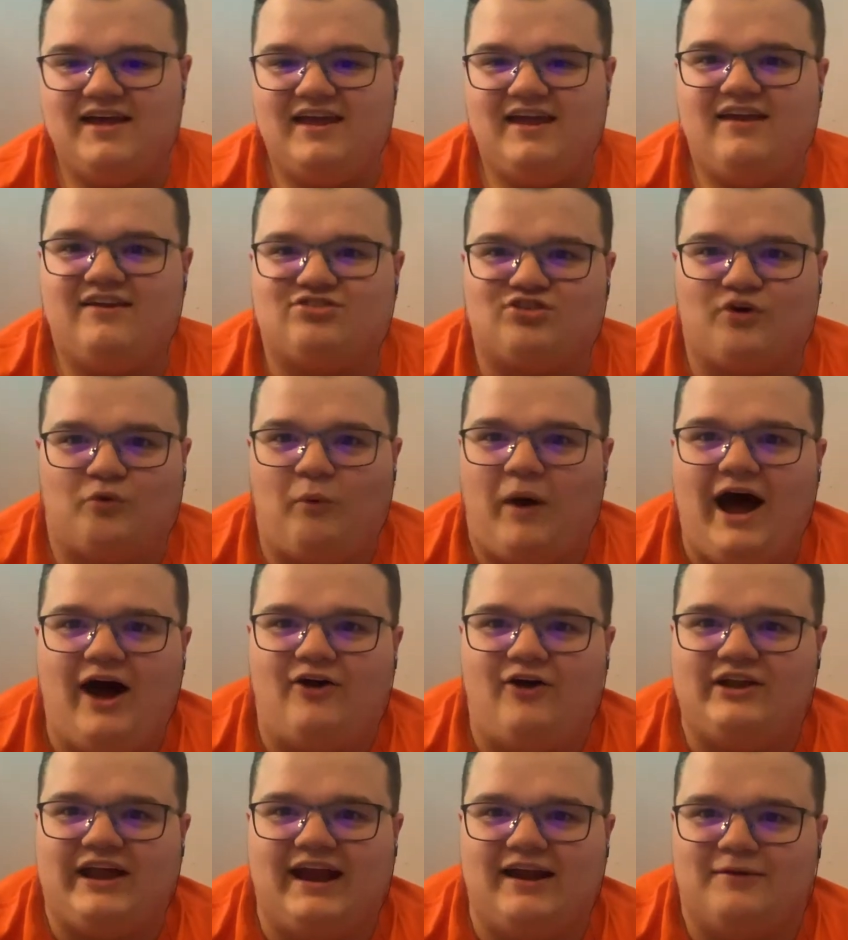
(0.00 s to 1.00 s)
It's a
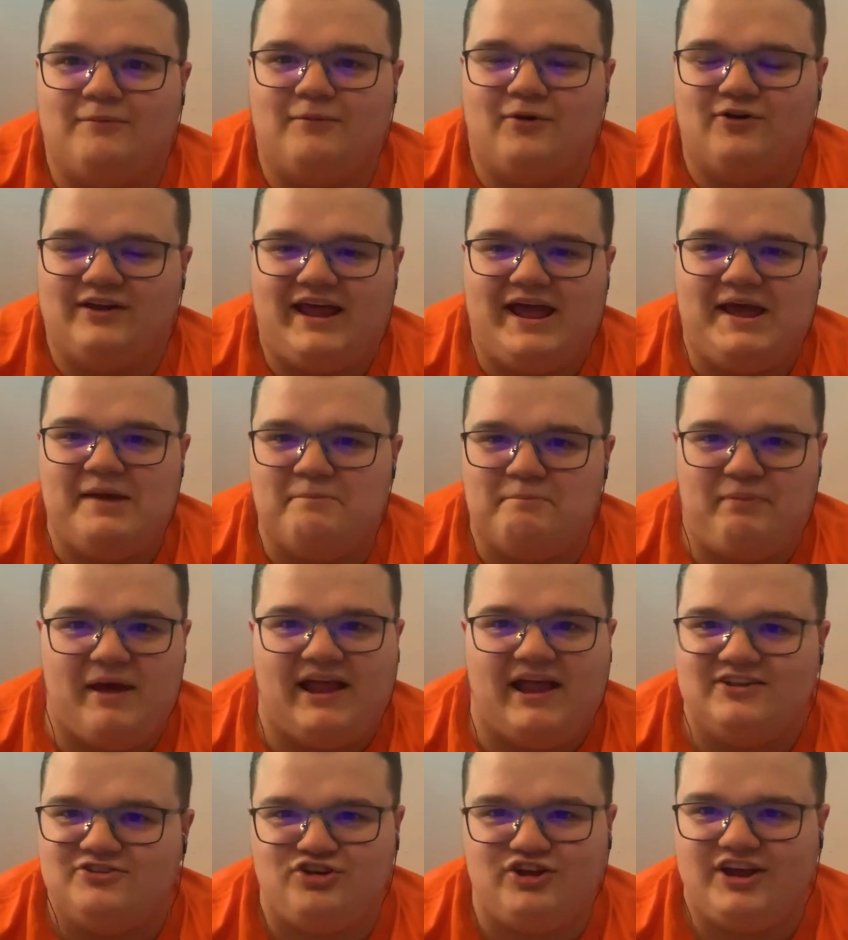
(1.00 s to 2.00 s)
wild animal named
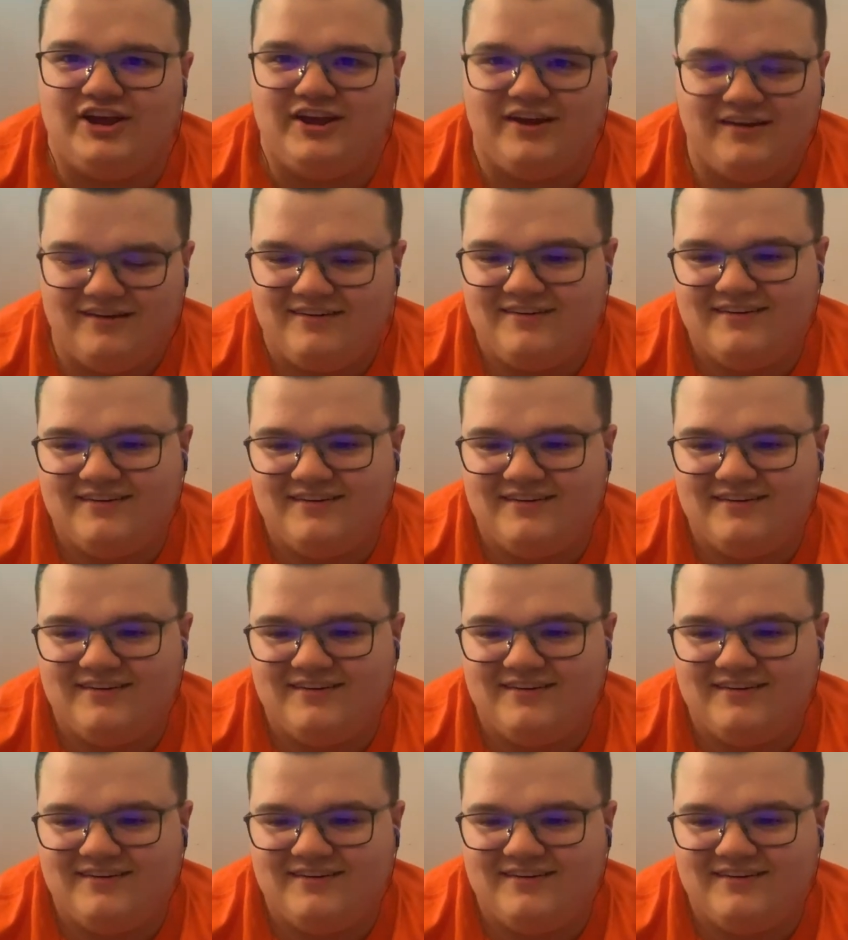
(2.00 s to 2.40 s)
Benji?